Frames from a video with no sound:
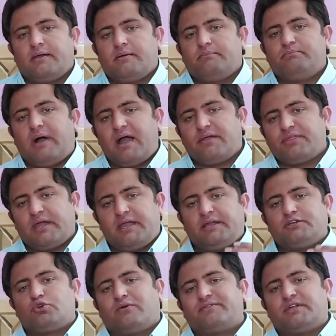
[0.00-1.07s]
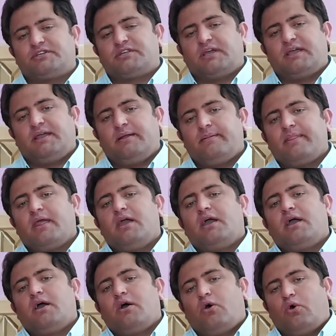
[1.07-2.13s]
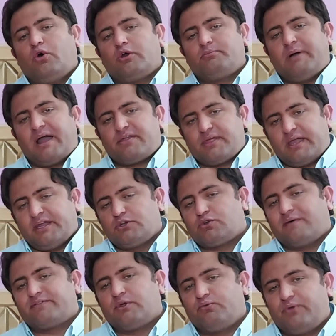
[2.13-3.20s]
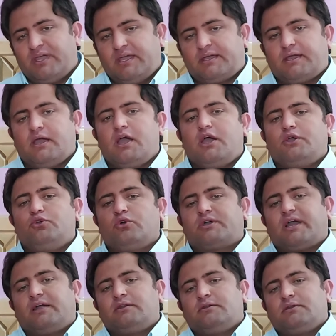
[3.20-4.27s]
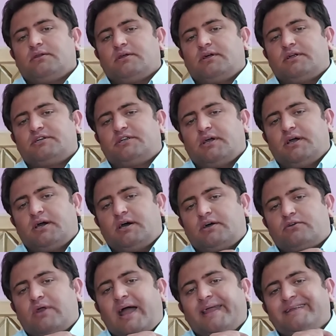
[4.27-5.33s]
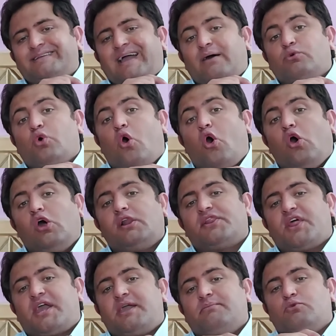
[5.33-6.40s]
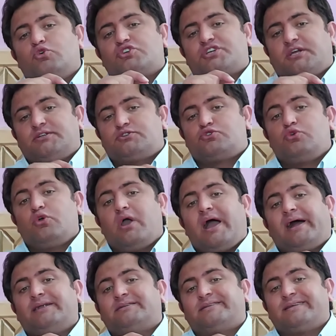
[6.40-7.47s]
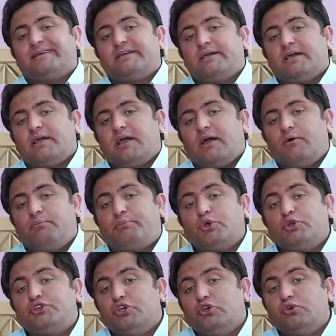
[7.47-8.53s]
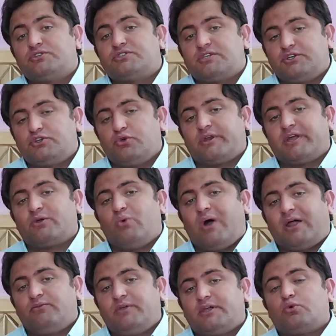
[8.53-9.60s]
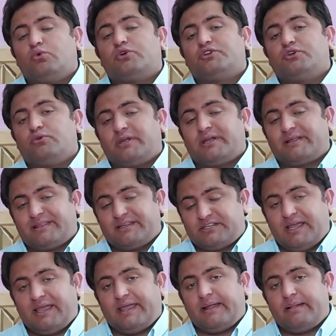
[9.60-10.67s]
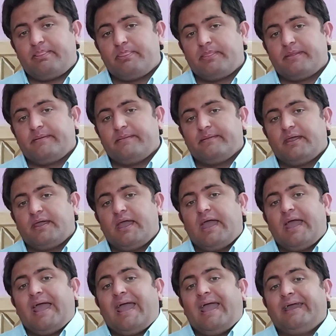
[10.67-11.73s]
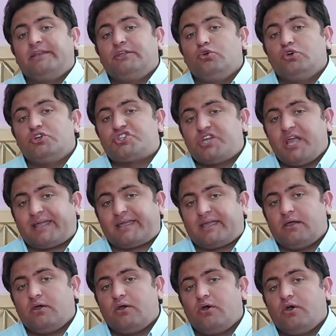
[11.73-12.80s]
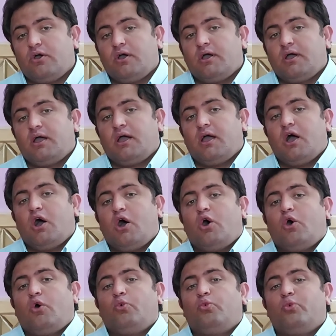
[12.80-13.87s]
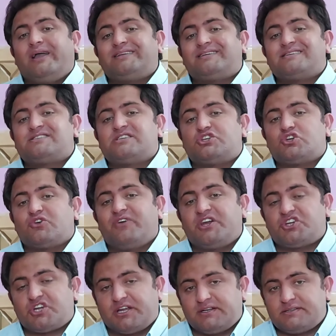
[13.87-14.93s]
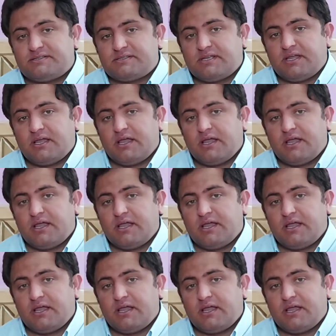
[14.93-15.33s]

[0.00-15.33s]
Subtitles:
By the end of the day or by the end of the week, you can write down all the emotions you had produced during 1 week or during the day, and you check which situations,